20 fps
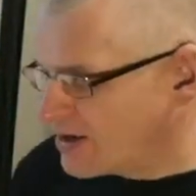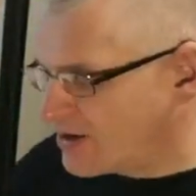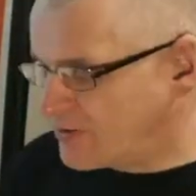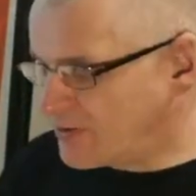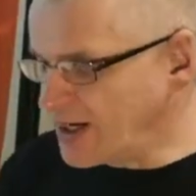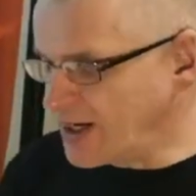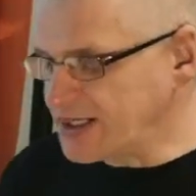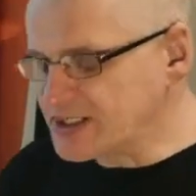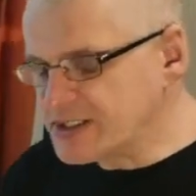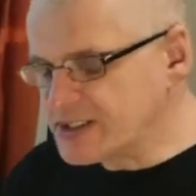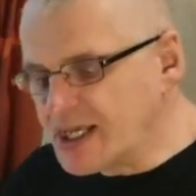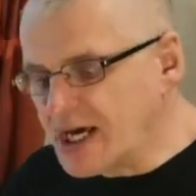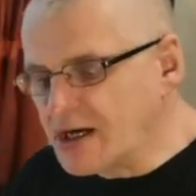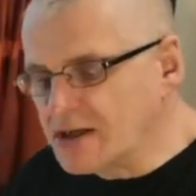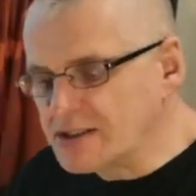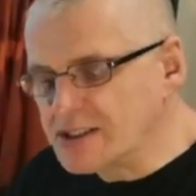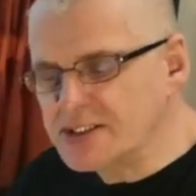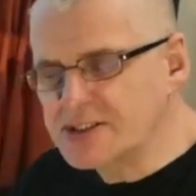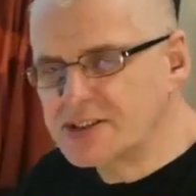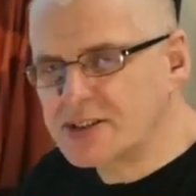Right, now,
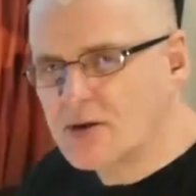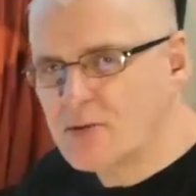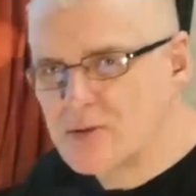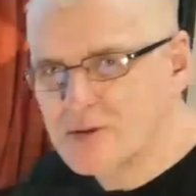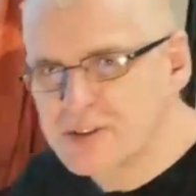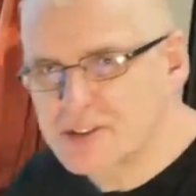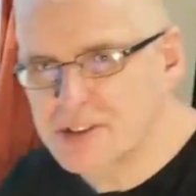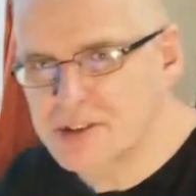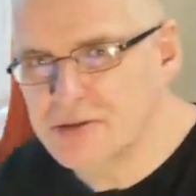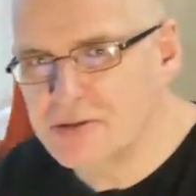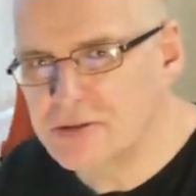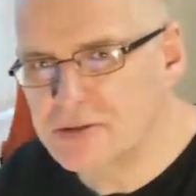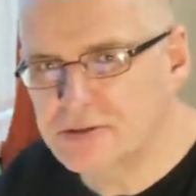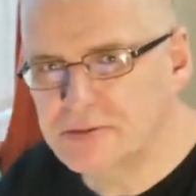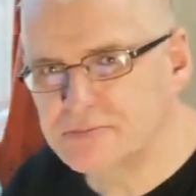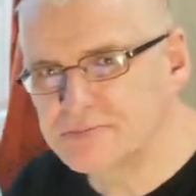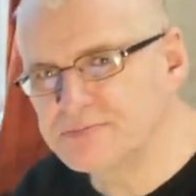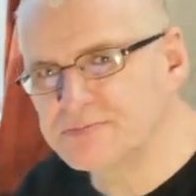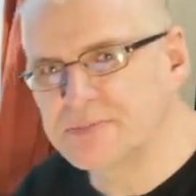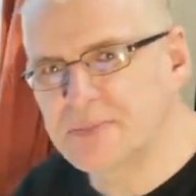let's go on to
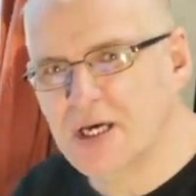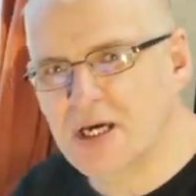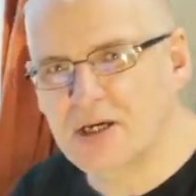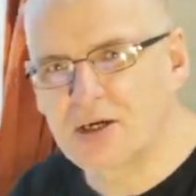a